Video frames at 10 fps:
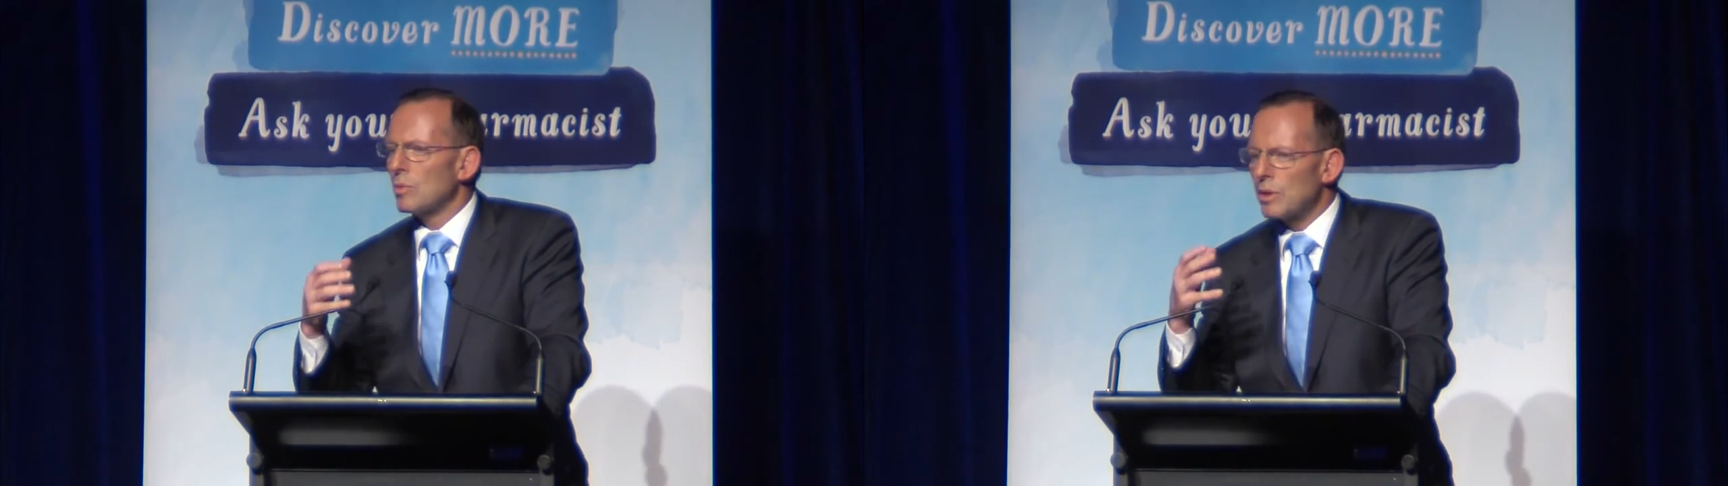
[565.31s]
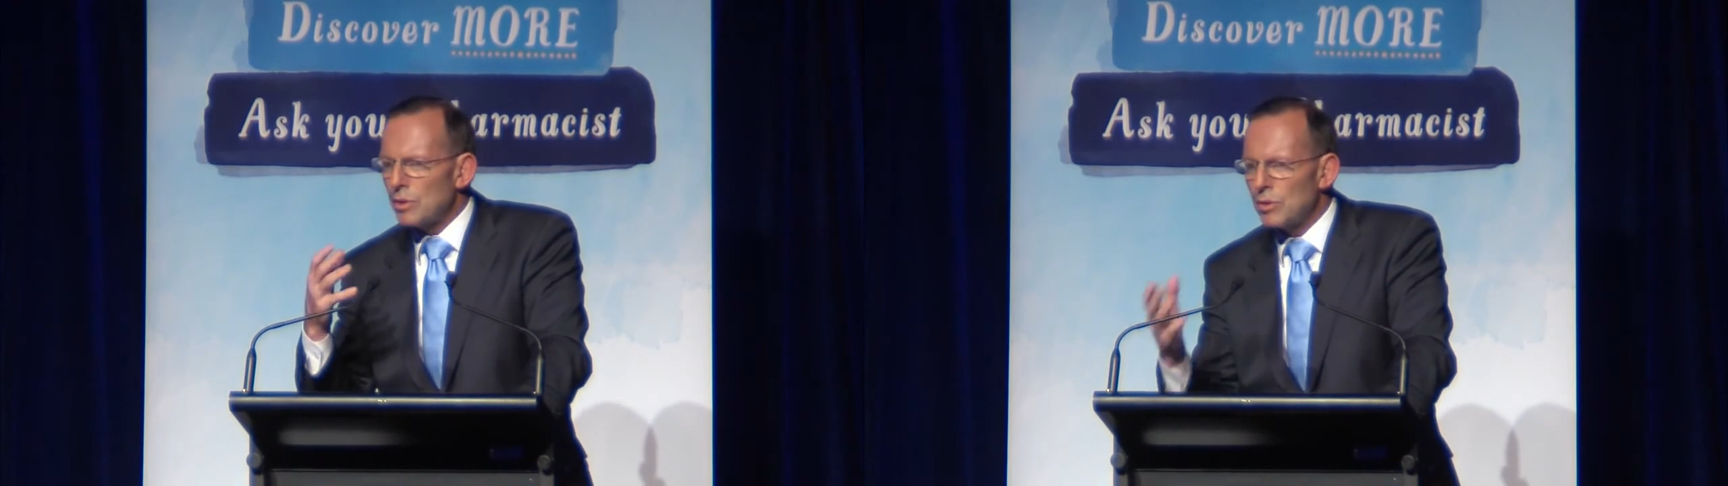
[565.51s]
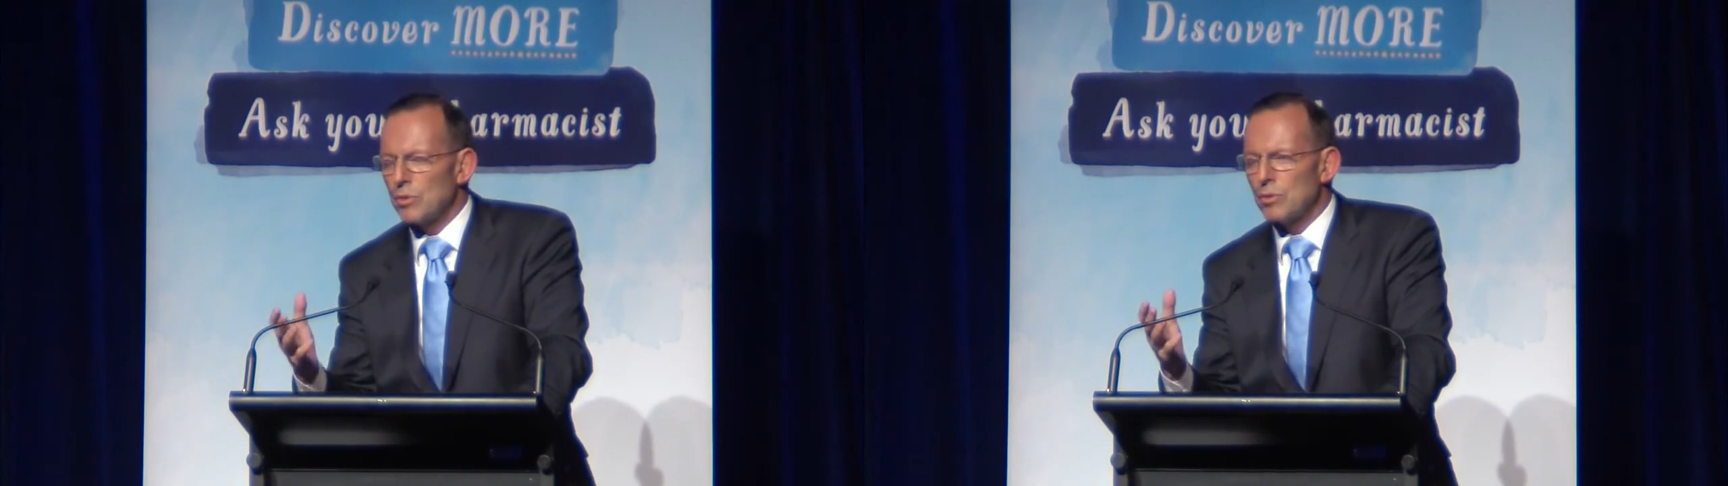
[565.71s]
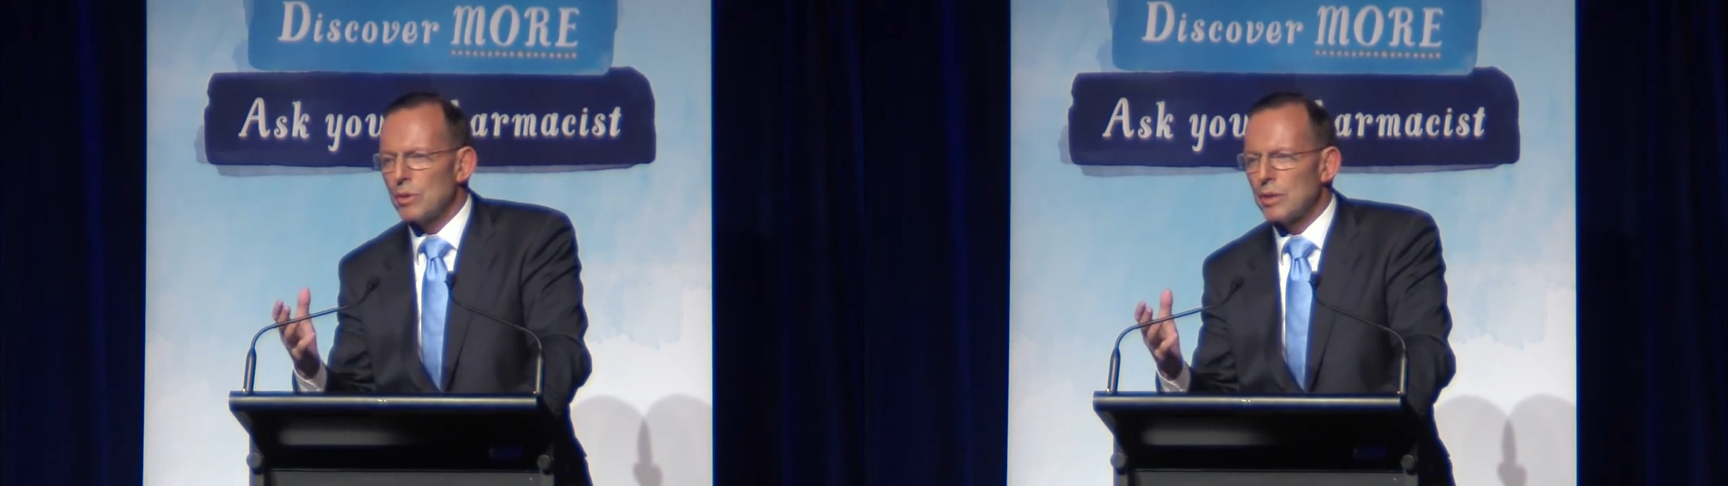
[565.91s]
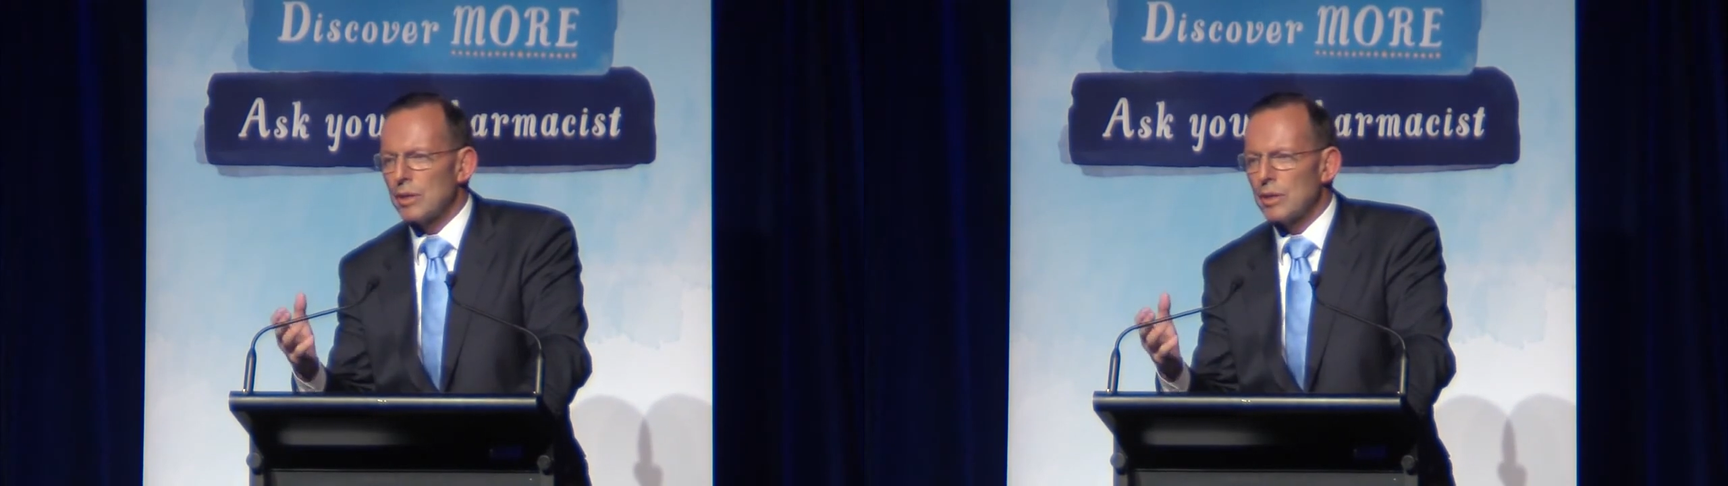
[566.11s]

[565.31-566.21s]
with you